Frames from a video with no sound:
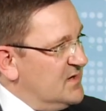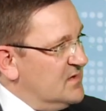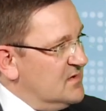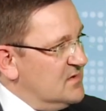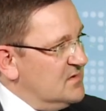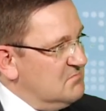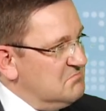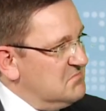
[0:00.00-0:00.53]

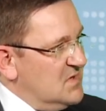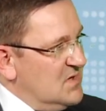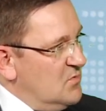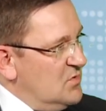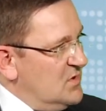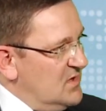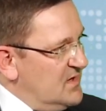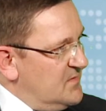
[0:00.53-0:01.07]
the
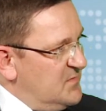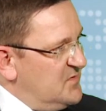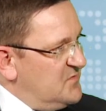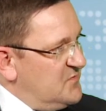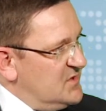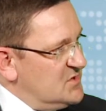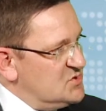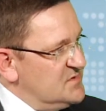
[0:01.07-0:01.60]
local
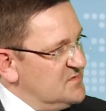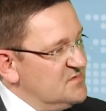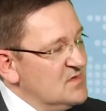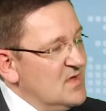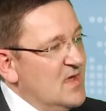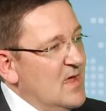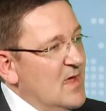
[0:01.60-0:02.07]
administrations,